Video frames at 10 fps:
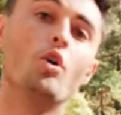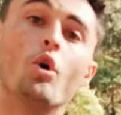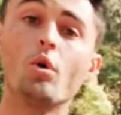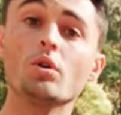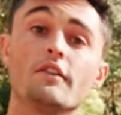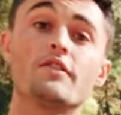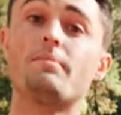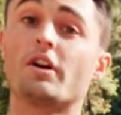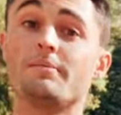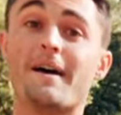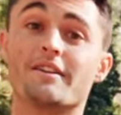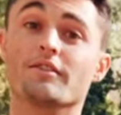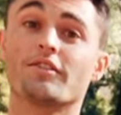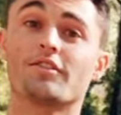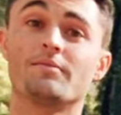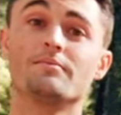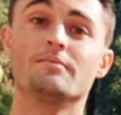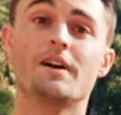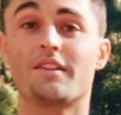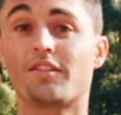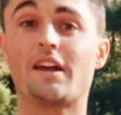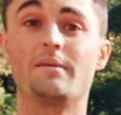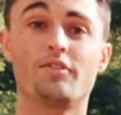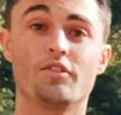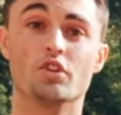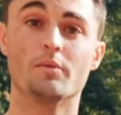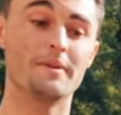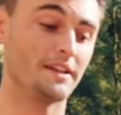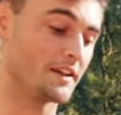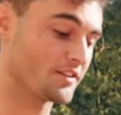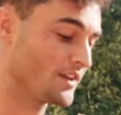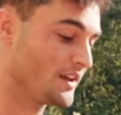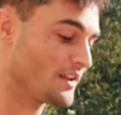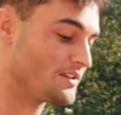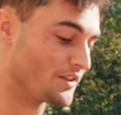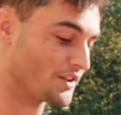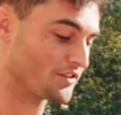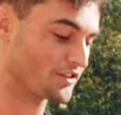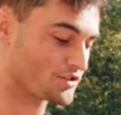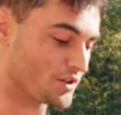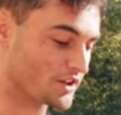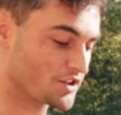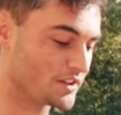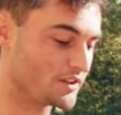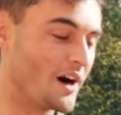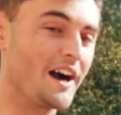all of the body panels are the same as your normal Mini. There's nothing structurally or